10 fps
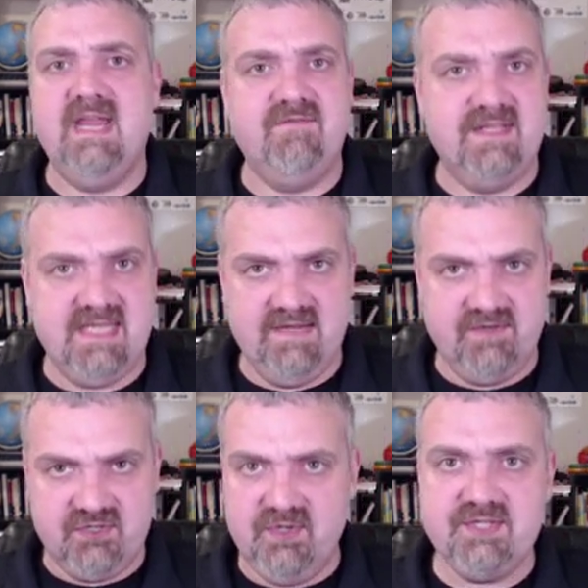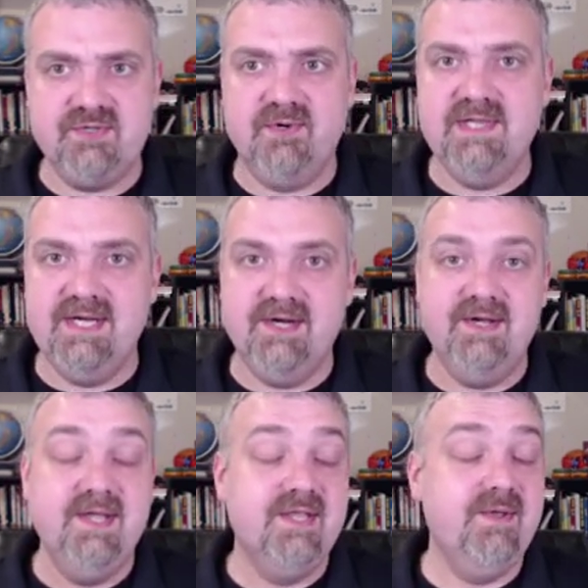And if it's crystal
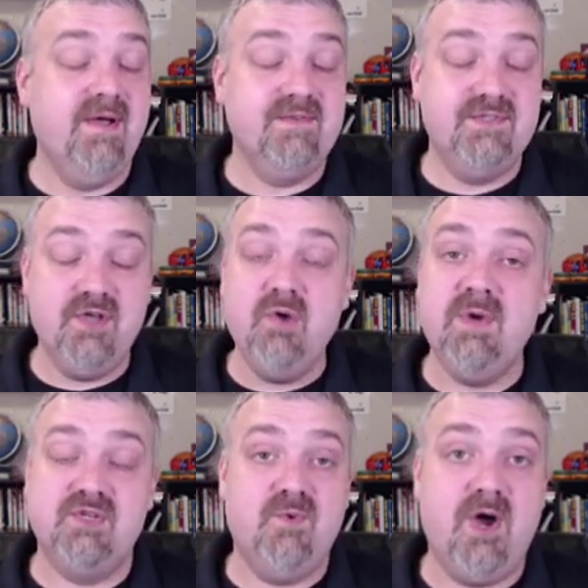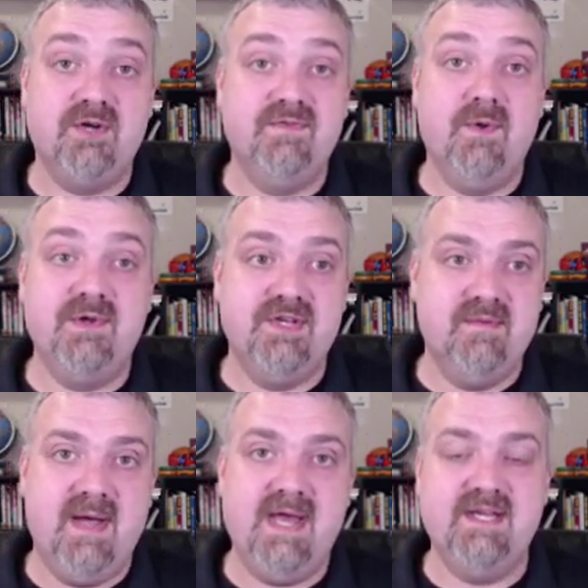clear, you have so much water flowing to
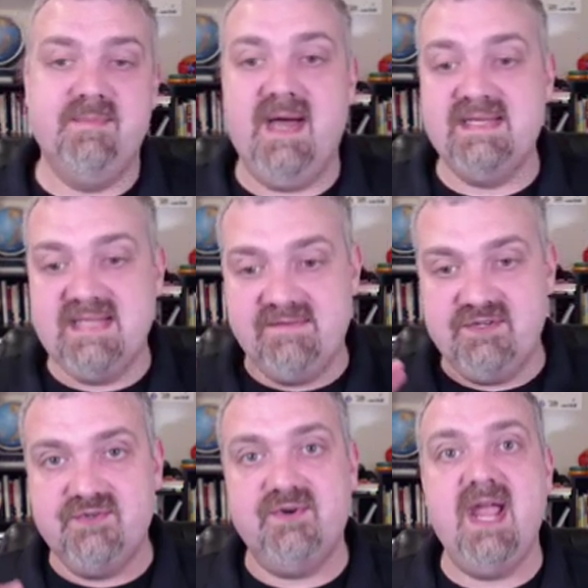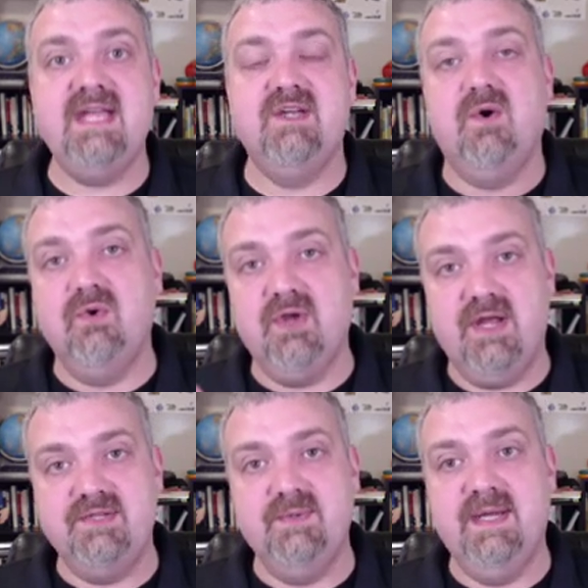your body, your body's not even trying to hold
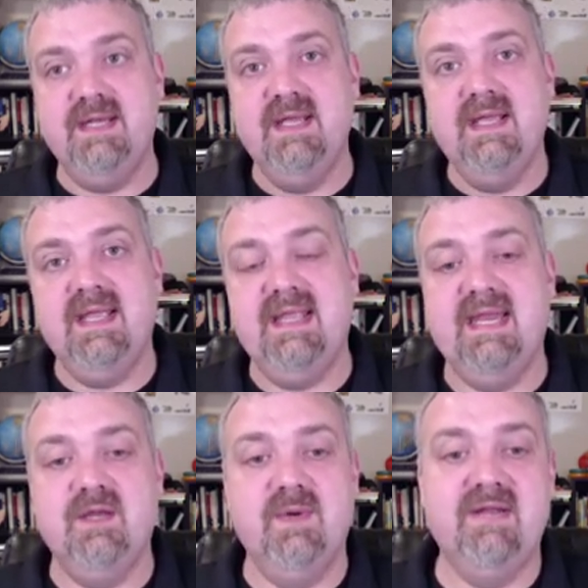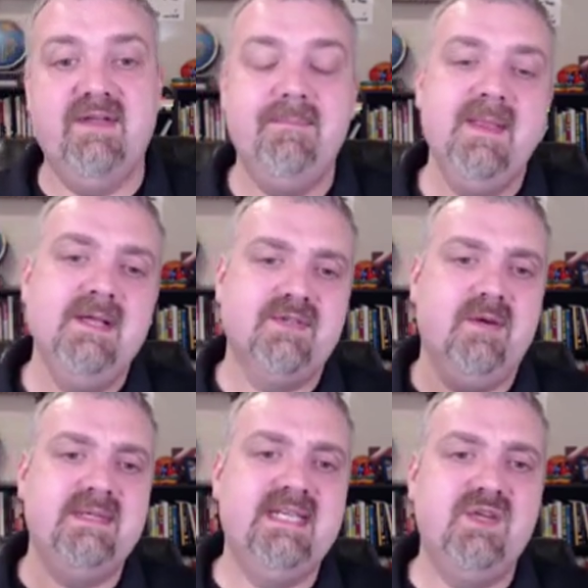on to it and getting rid of it. So
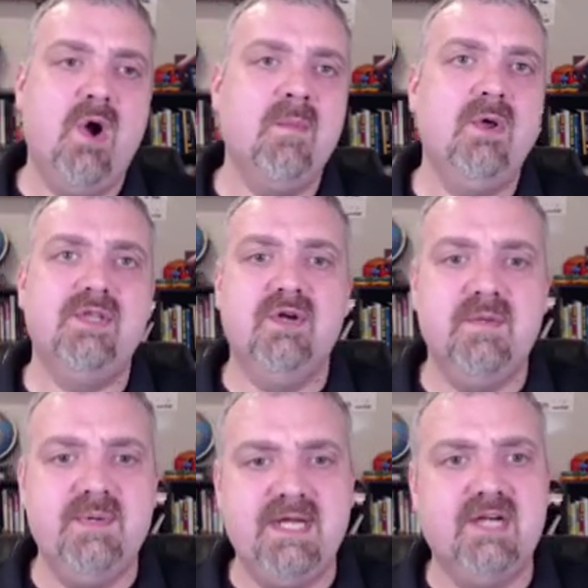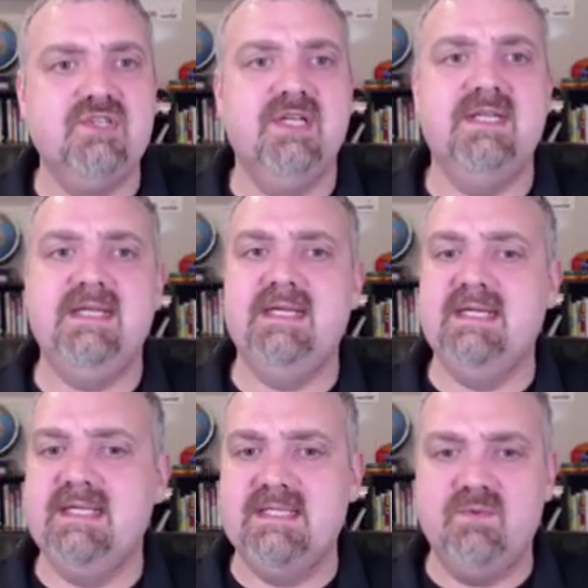here we see normal urine production
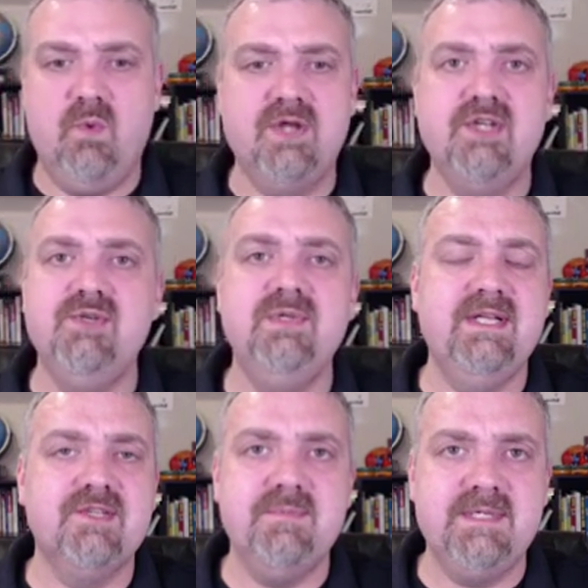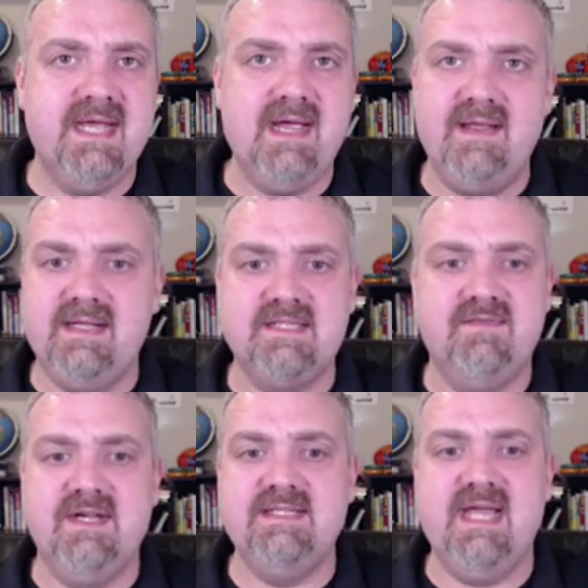is 1 to 2 liters per day. I think that's
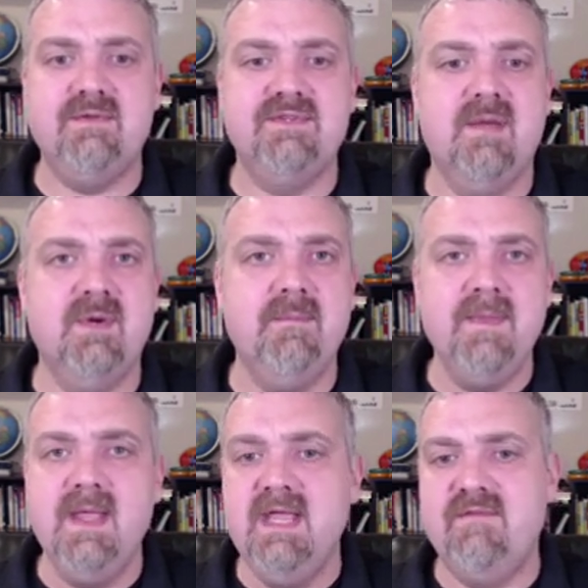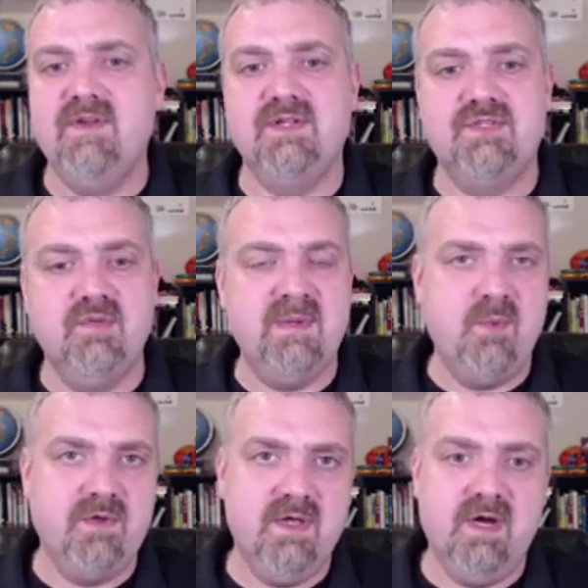a very sound number. If you're
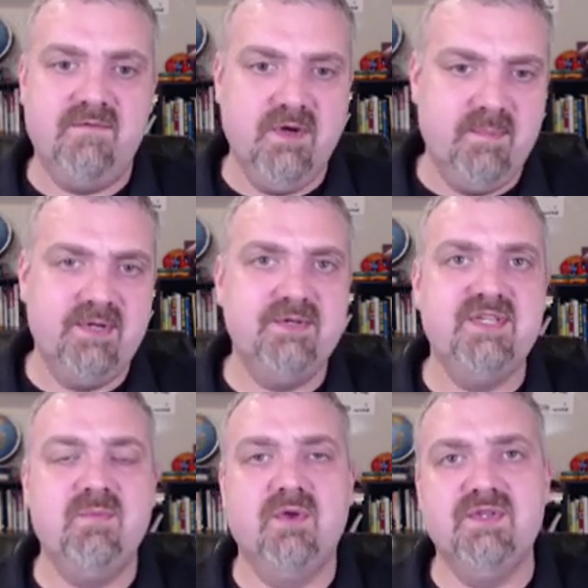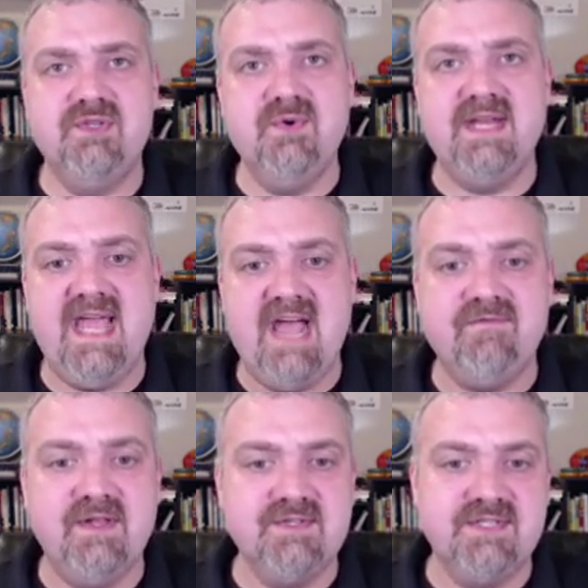consuming more, or if you're producing more than
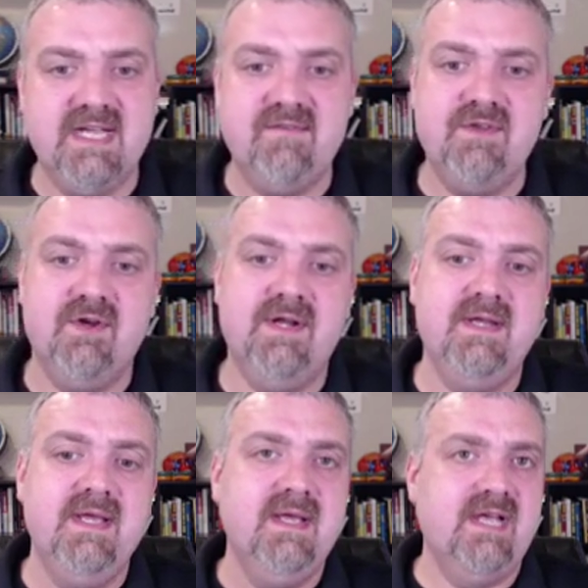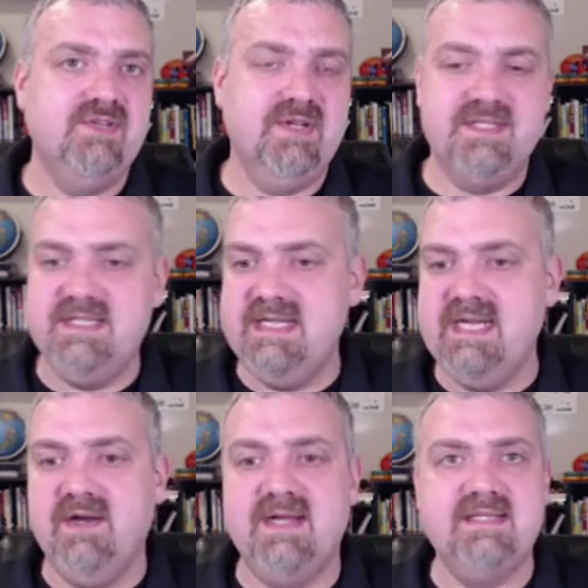2.5 liters a day of urine, as you can see
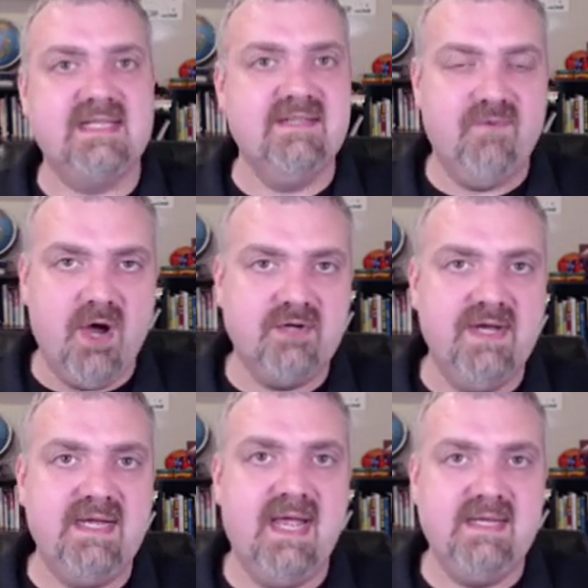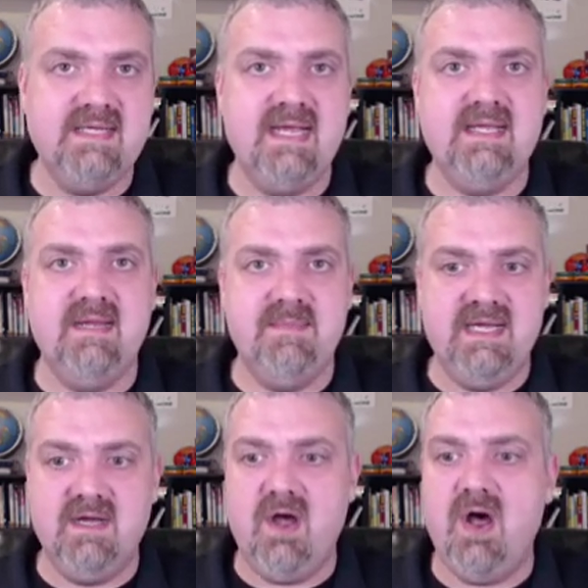here, excessive water intake can
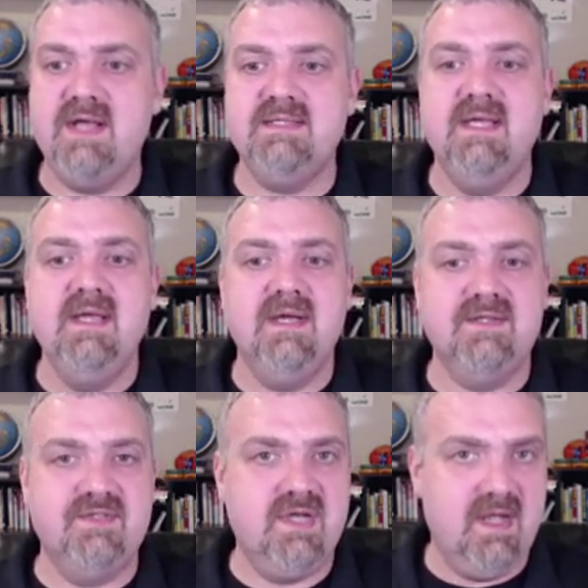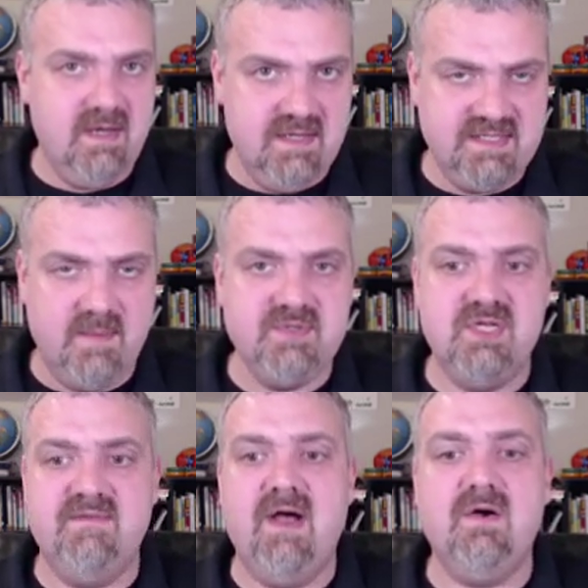be a cause.
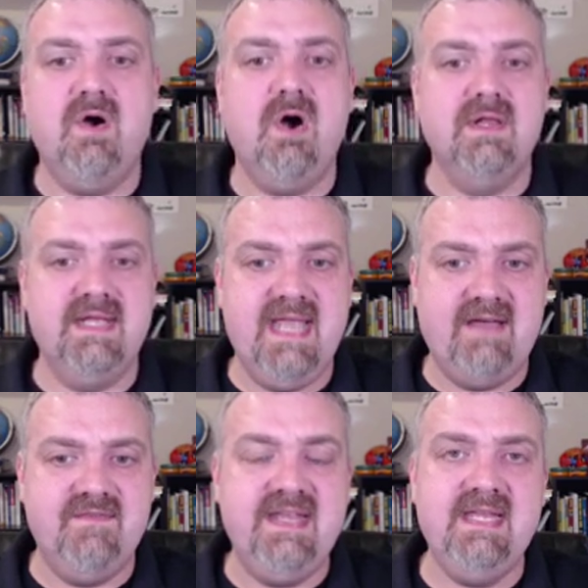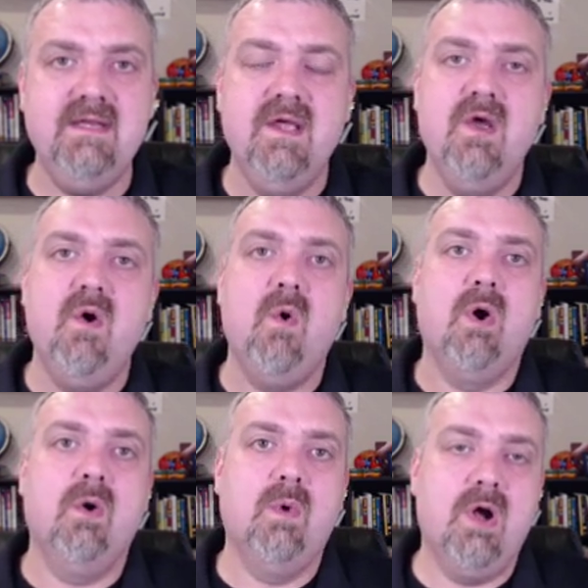Consumption of alcohol and caffeine,
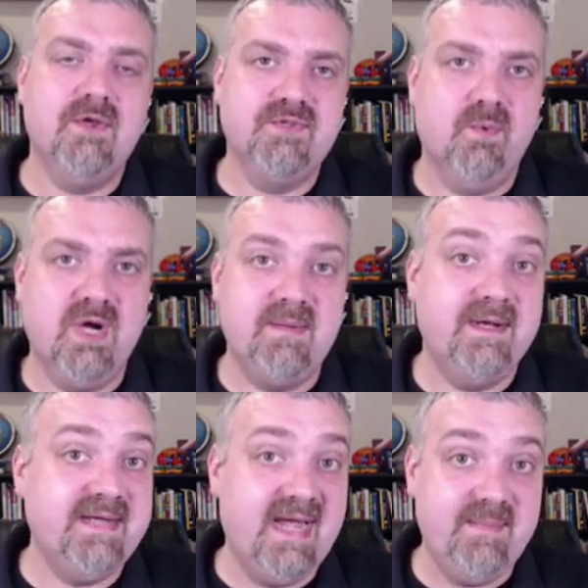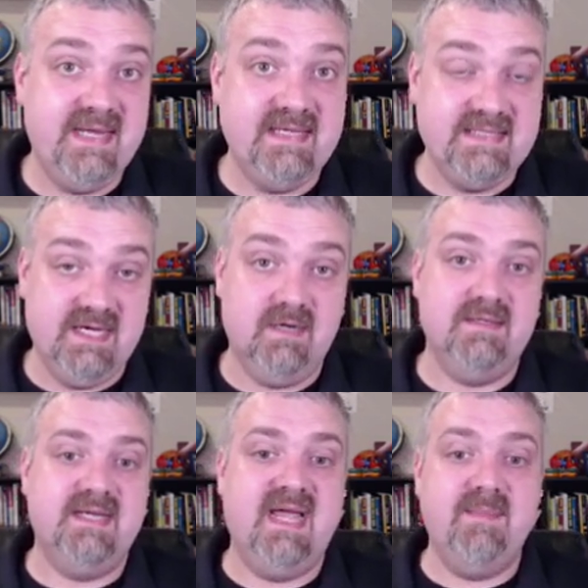or we're also worried about diabetes
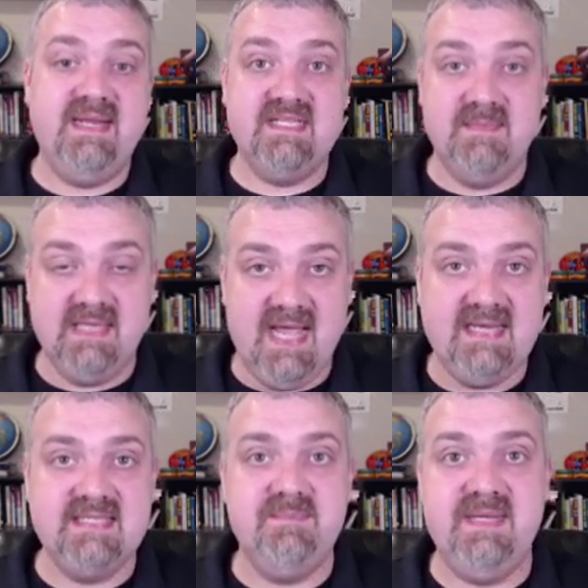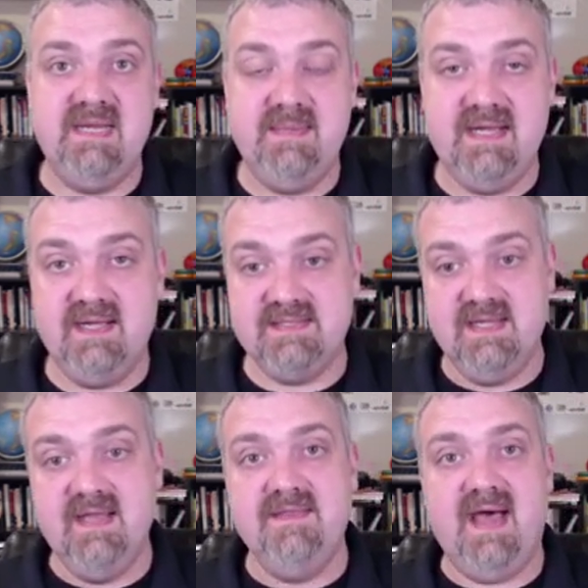here. Diabetes mellitus being
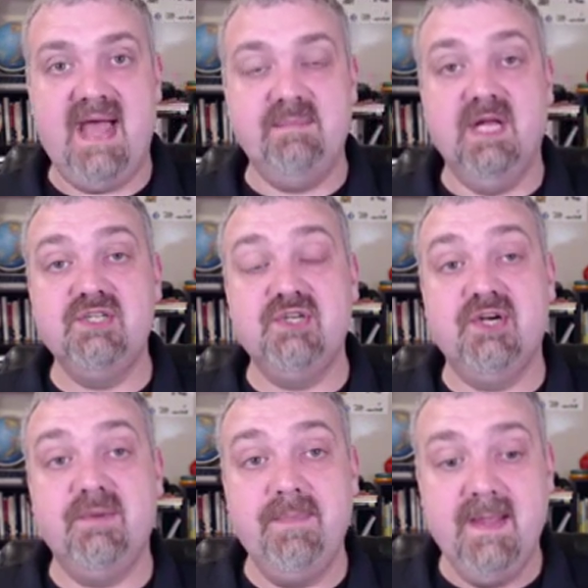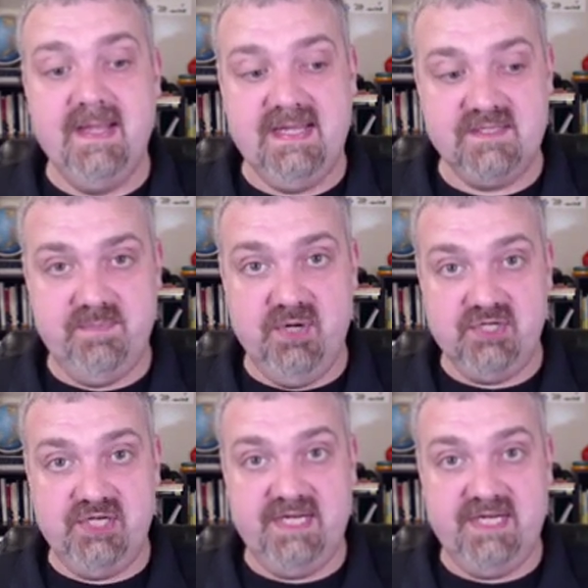because the high blood sugar is